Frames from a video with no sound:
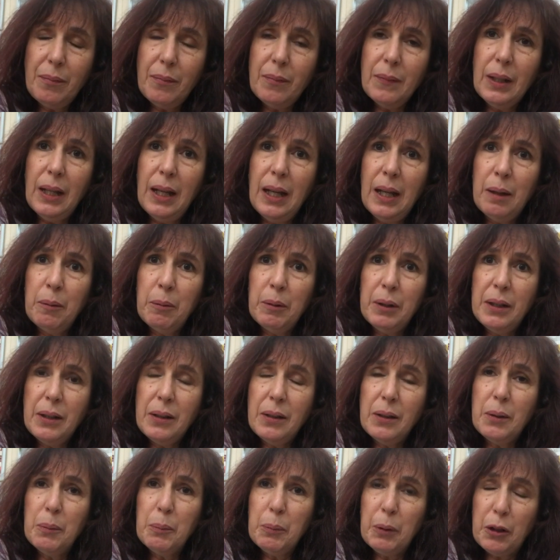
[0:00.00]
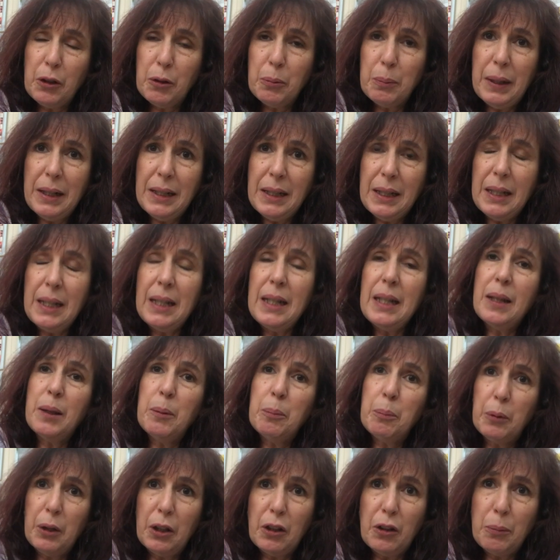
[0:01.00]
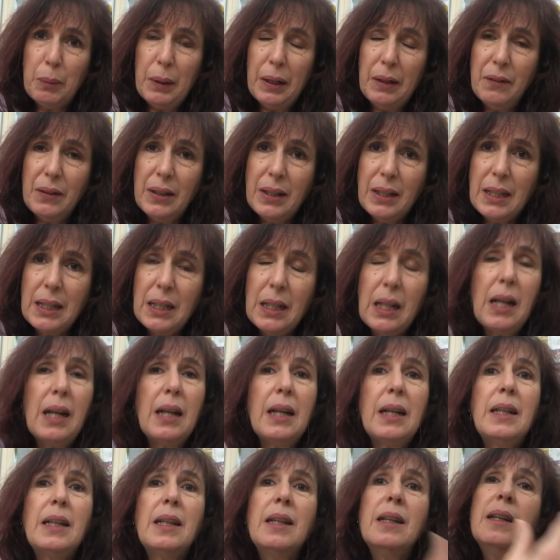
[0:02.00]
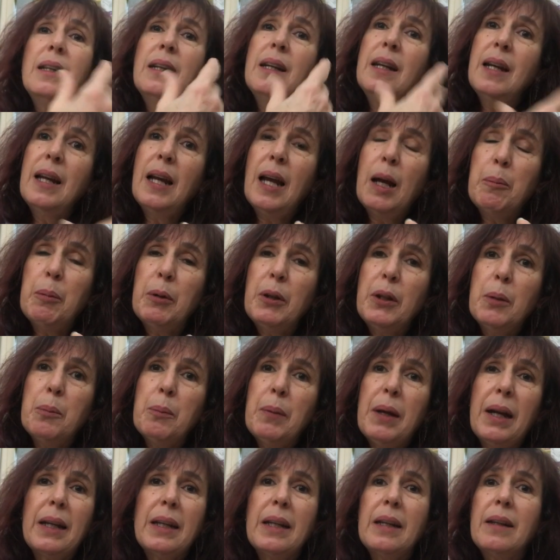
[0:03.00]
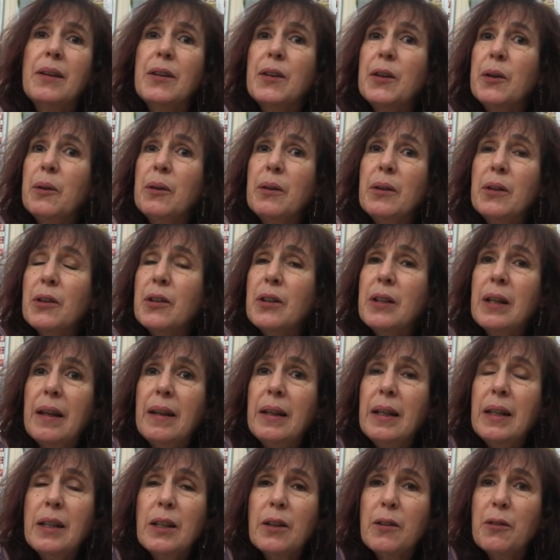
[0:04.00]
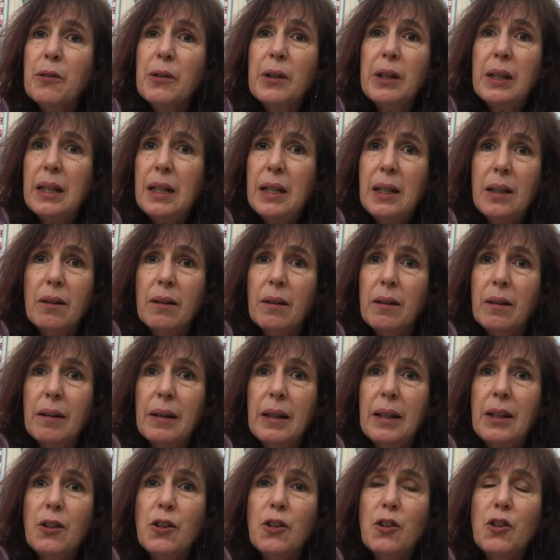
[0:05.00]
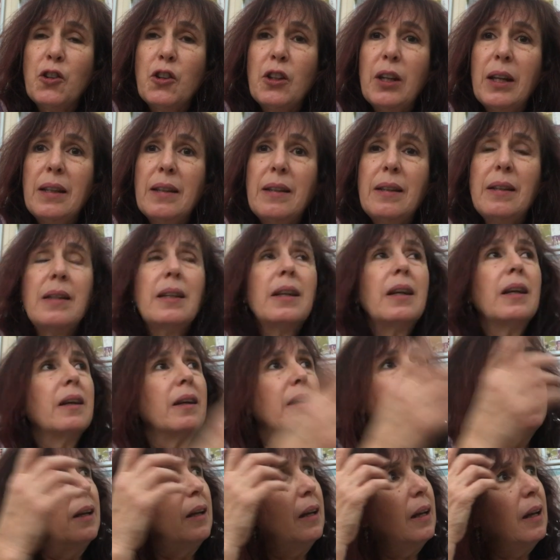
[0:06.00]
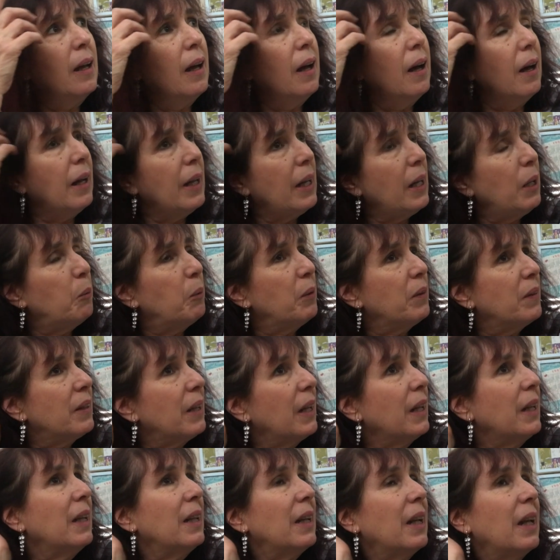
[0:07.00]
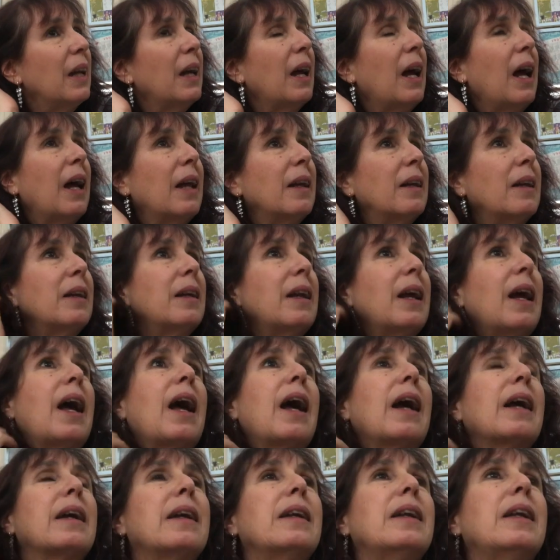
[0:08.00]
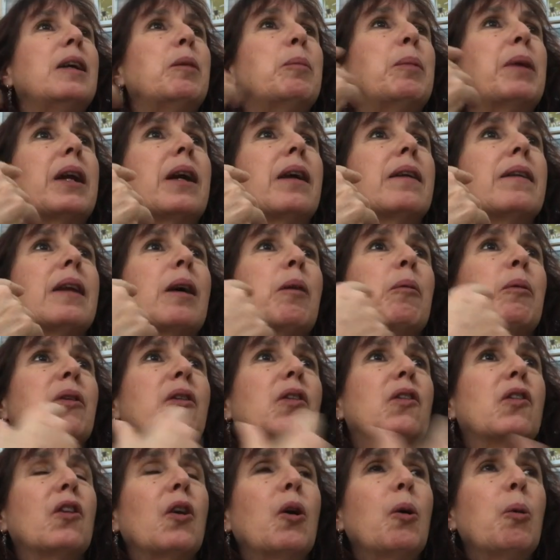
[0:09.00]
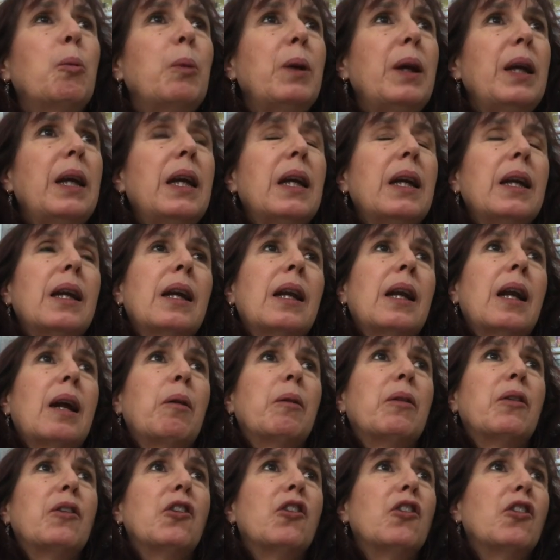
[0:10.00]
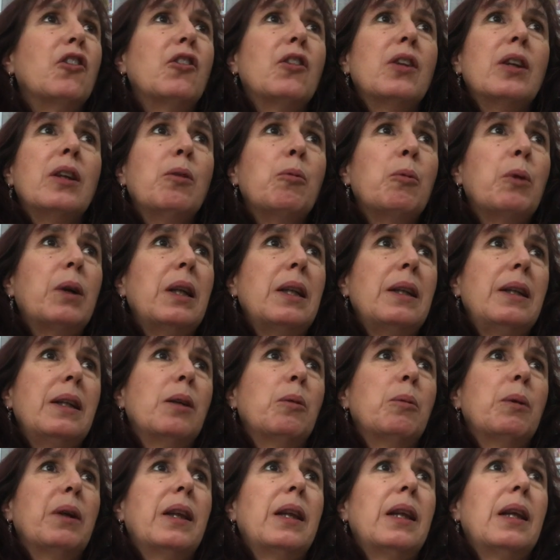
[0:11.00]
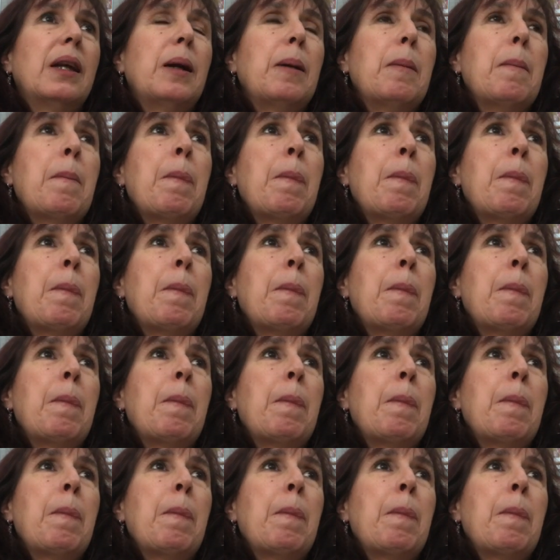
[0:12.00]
I would brush my teeth, brush my Invisalign, and put them back in. So there's nothing different here. It's just it was like an added agony because I was so weak and I just didn't want to deal with it.